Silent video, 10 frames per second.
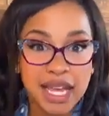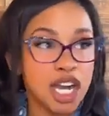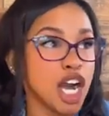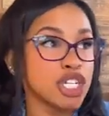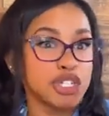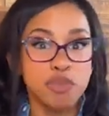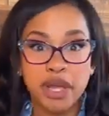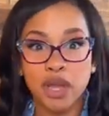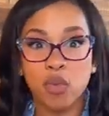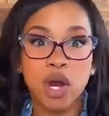It can cost you
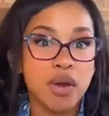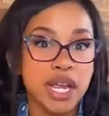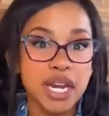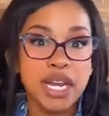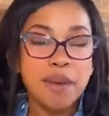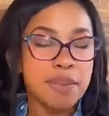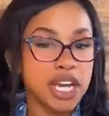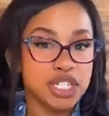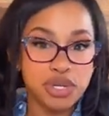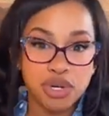being worried
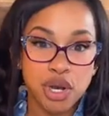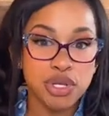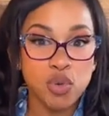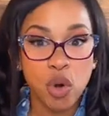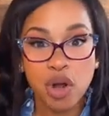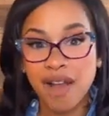because you